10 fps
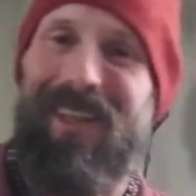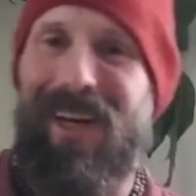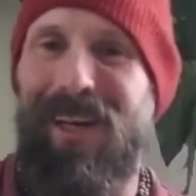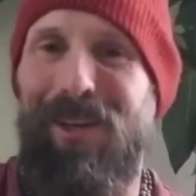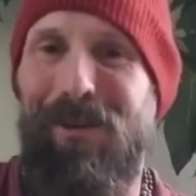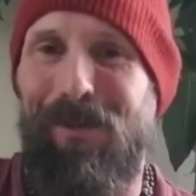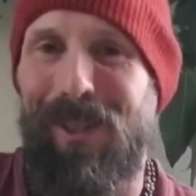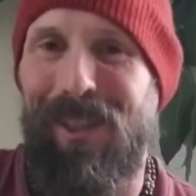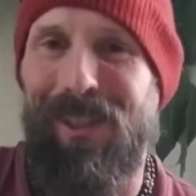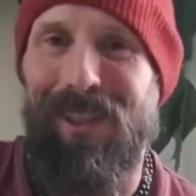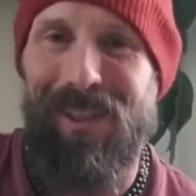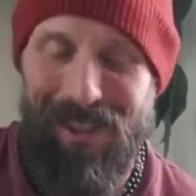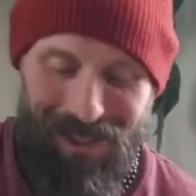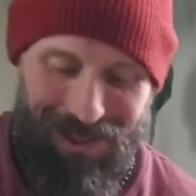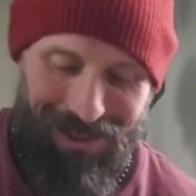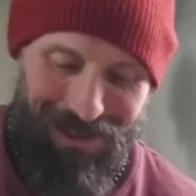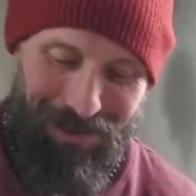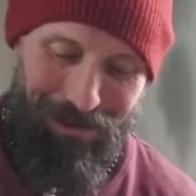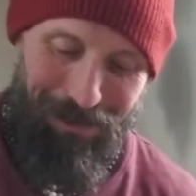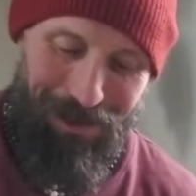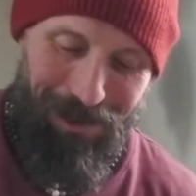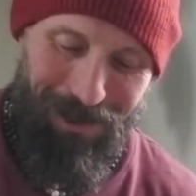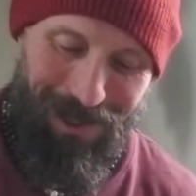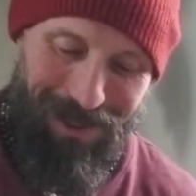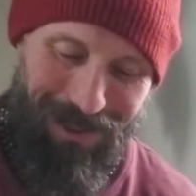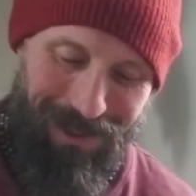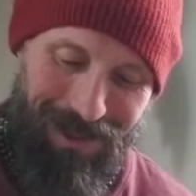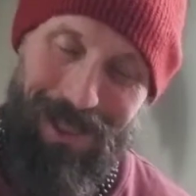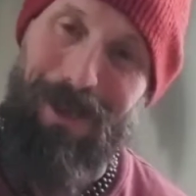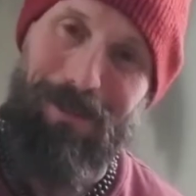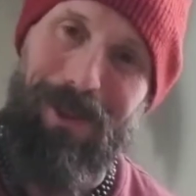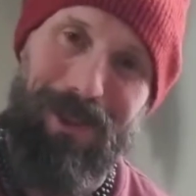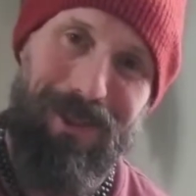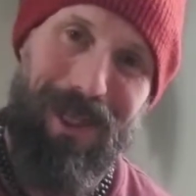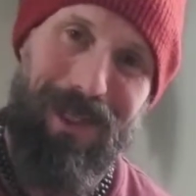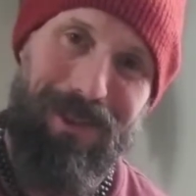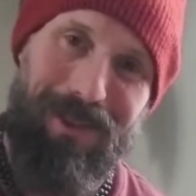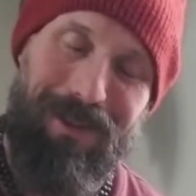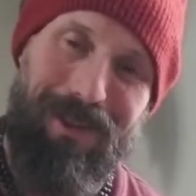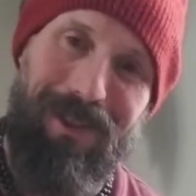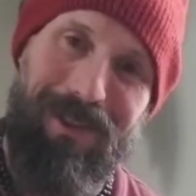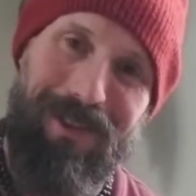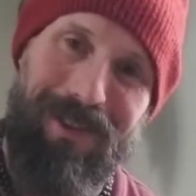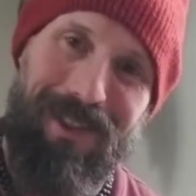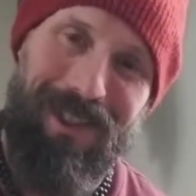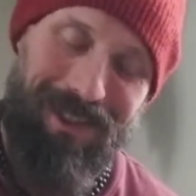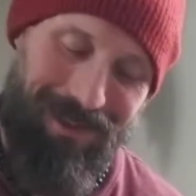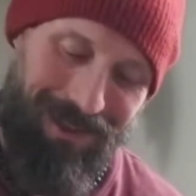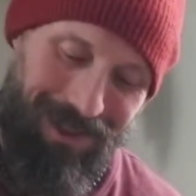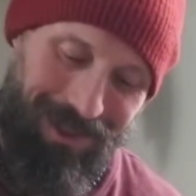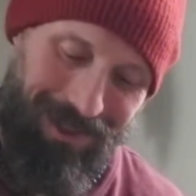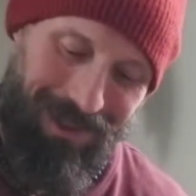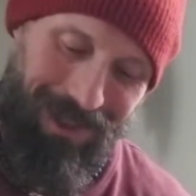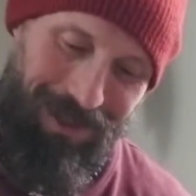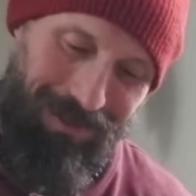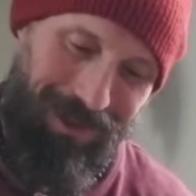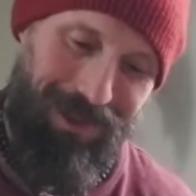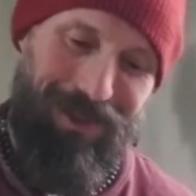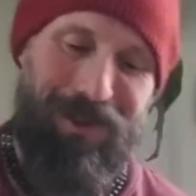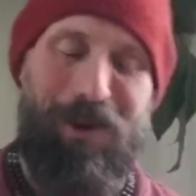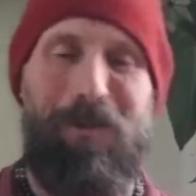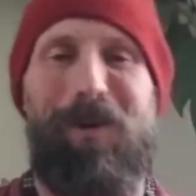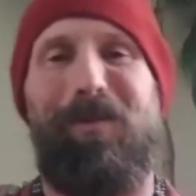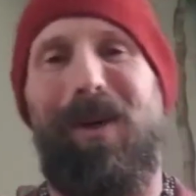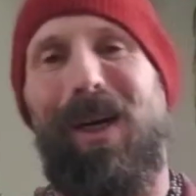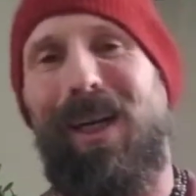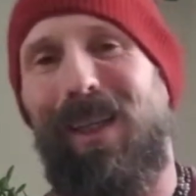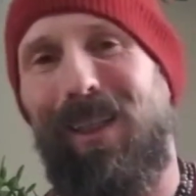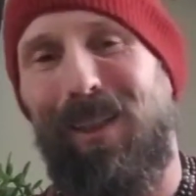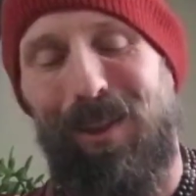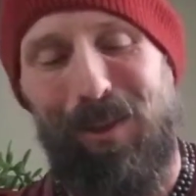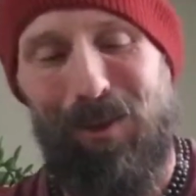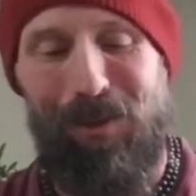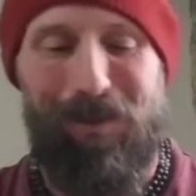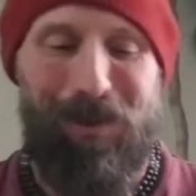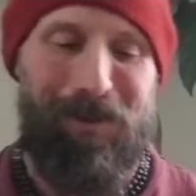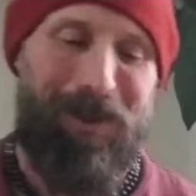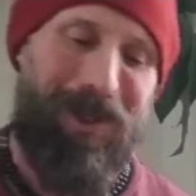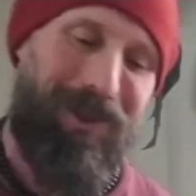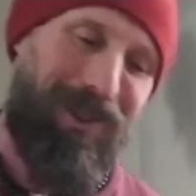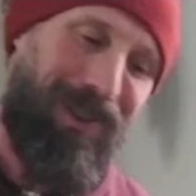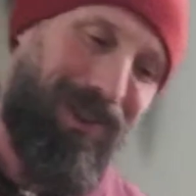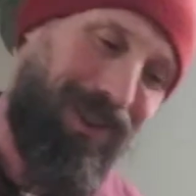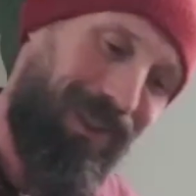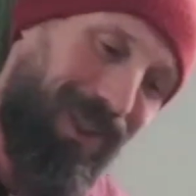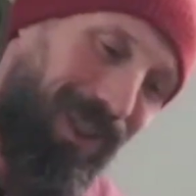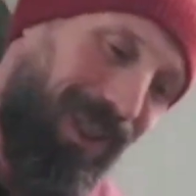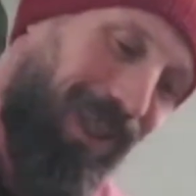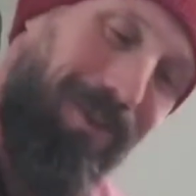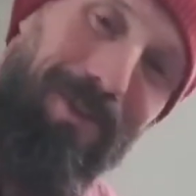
eye-opening and a real lesson in not being attached to things and having an open mind and good humor about it. And I'm